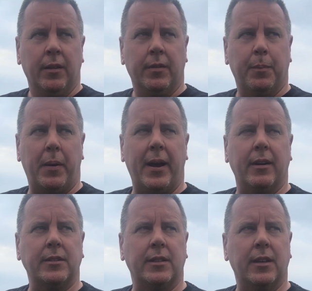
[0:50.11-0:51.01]
the
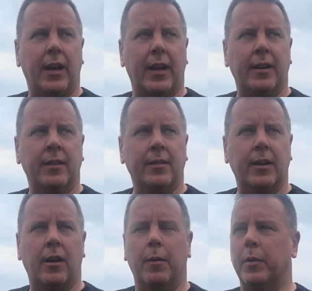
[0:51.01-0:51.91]
players and the
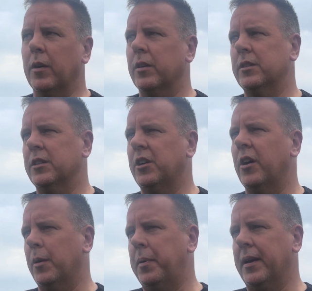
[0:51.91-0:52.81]
club, we got the
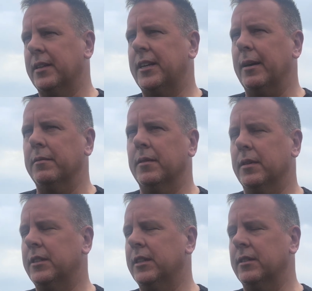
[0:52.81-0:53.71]
desire to play this game
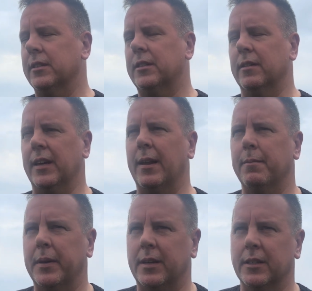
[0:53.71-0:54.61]
this season to the end,
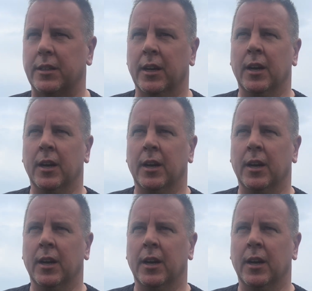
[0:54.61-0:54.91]
because